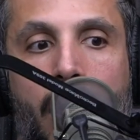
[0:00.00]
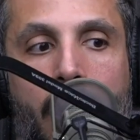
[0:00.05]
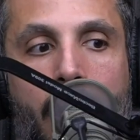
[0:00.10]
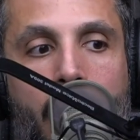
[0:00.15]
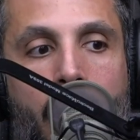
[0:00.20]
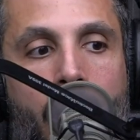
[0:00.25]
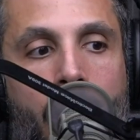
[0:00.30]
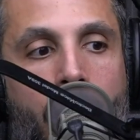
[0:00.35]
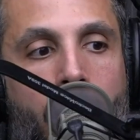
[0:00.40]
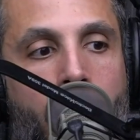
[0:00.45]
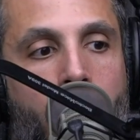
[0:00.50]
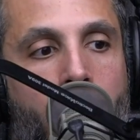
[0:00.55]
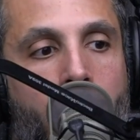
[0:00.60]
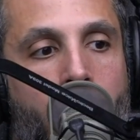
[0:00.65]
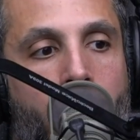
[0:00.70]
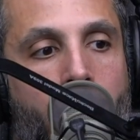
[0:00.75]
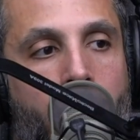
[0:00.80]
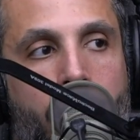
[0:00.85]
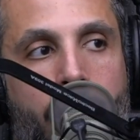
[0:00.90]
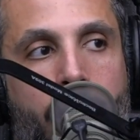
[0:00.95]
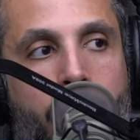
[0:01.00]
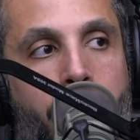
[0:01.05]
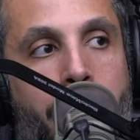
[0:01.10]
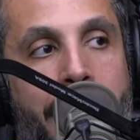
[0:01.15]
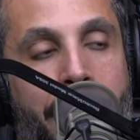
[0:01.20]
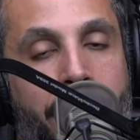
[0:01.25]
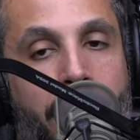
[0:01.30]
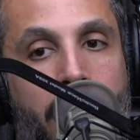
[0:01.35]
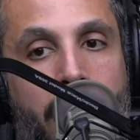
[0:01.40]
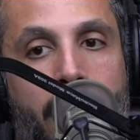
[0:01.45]
uh, uh,
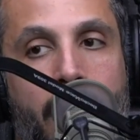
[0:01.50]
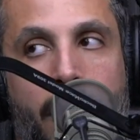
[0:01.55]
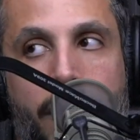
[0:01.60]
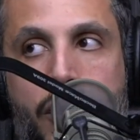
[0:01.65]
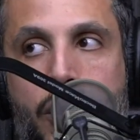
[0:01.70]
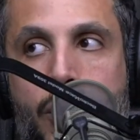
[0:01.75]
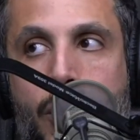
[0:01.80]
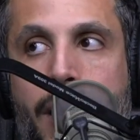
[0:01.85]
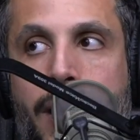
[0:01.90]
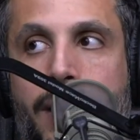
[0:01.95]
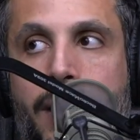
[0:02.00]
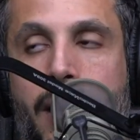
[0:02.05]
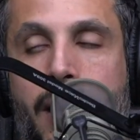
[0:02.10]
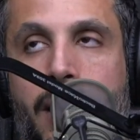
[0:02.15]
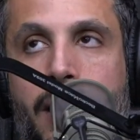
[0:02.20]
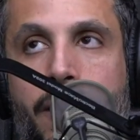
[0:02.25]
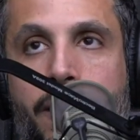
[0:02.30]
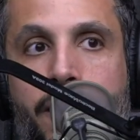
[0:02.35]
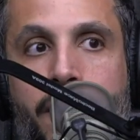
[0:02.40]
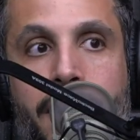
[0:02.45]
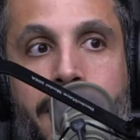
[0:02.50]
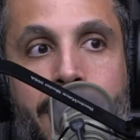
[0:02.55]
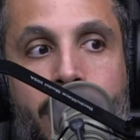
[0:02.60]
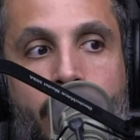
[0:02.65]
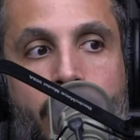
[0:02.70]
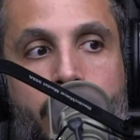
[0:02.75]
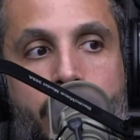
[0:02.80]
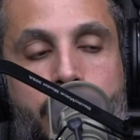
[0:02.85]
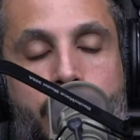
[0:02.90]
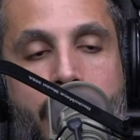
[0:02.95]
method of strengthening the
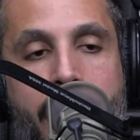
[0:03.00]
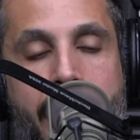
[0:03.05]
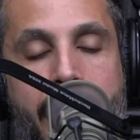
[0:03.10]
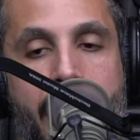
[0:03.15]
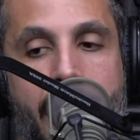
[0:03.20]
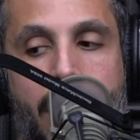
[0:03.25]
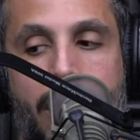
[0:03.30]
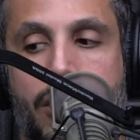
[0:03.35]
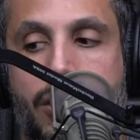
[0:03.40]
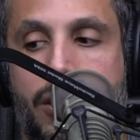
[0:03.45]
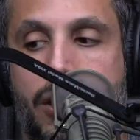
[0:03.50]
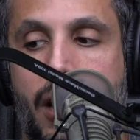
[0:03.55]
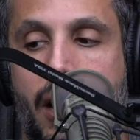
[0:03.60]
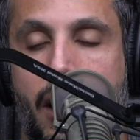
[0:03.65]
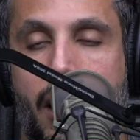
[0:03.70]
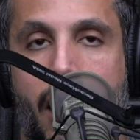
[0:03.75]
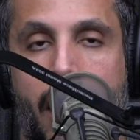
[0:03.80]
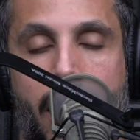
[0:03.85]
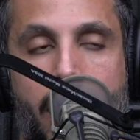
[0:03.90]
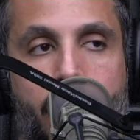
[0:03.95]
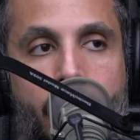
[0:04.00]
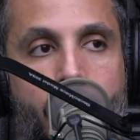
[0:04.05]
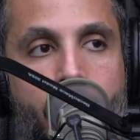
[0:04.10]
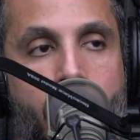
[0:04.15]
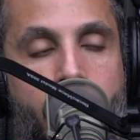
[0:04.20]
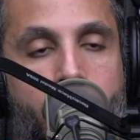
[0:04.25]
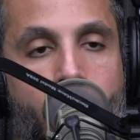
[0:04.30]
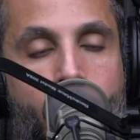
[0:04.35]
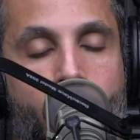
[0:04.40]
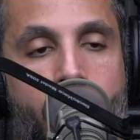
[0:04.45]
fingers, hands, and, and the
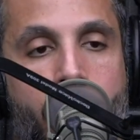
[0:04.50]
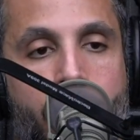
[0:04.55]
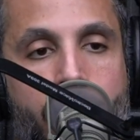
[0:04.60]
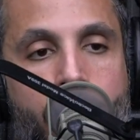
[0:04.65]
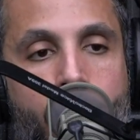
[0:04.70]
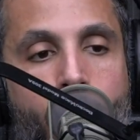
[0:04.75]
and the wrist.